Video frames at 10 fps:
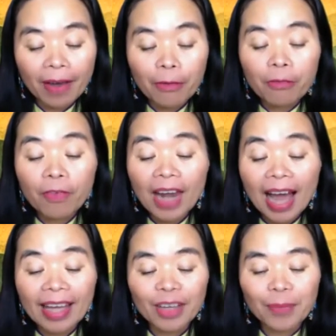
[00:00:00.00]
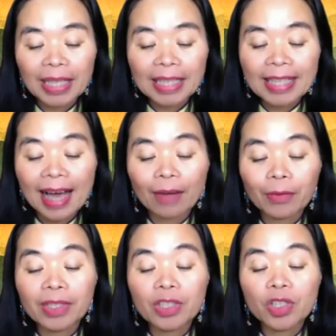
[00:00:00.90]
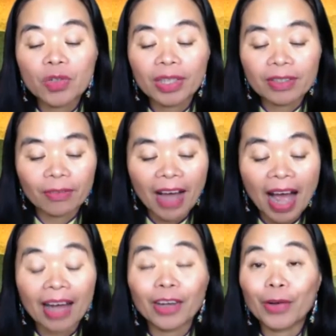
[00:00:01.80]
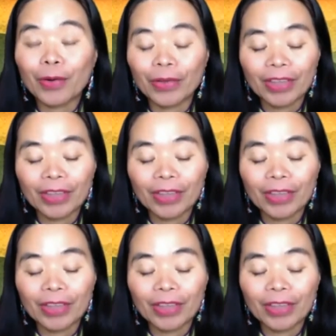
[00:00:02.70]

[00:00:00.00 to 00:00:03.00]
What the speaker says: flying me down the streets of Hanoi